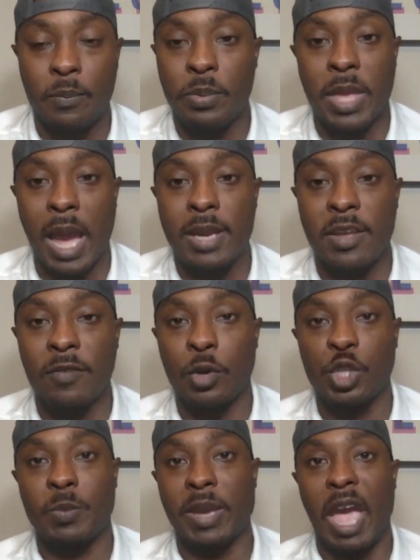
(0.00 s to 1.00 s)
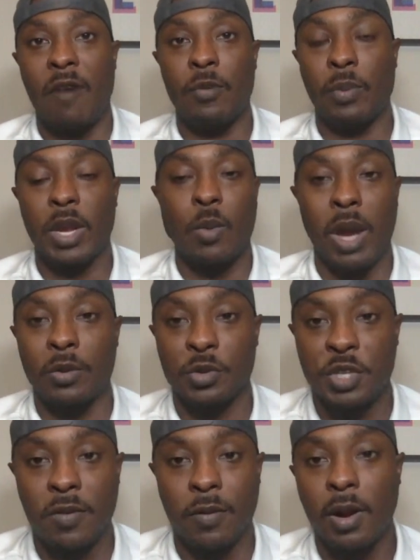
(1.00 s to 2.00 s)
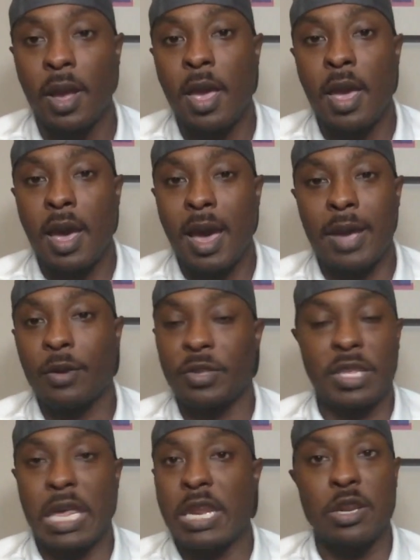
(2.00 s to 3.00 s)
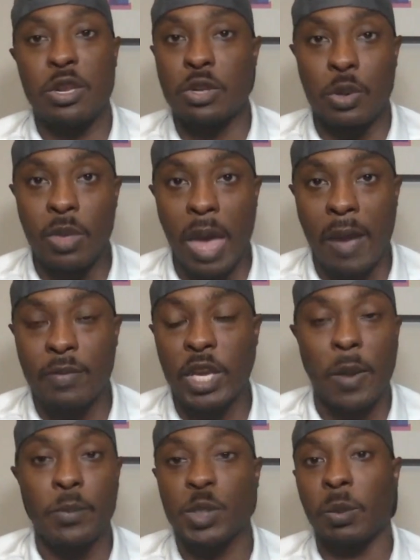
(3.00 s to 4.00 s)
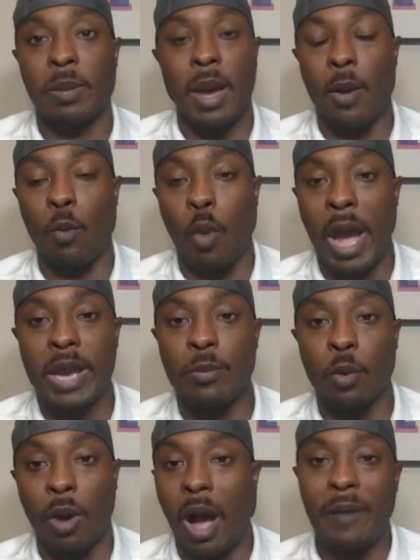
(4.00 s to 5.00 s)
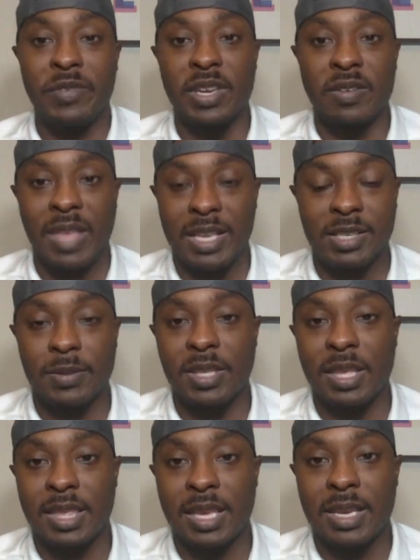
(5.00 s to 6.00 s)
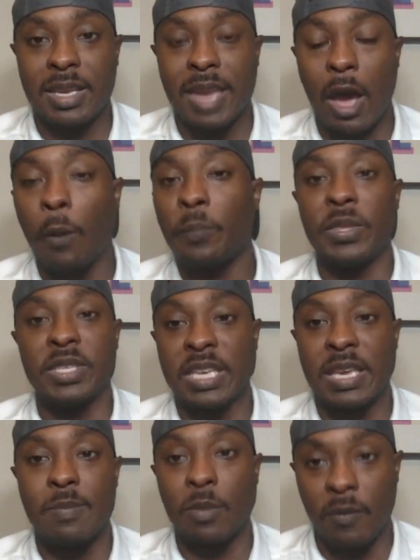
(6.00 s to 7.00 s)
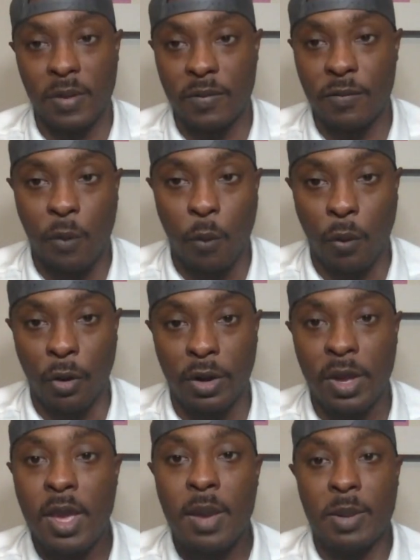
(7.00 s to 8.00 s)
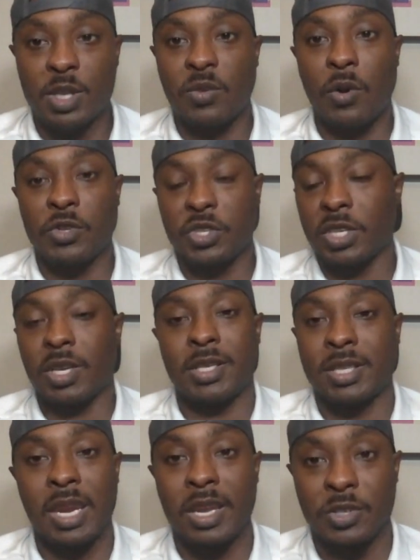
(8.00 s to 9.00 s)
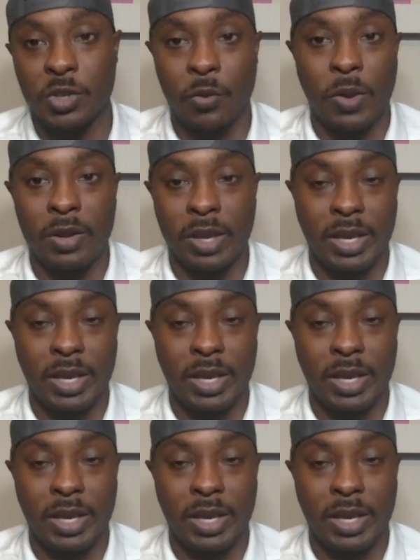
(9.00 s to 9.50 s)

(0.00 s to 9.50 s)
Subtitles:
the idea of Christian McCaffrey playing wide receiver. I don't think they need to do that. They can split him out wide more often if that's something they think can help the team moving forward. But as far as extending his career,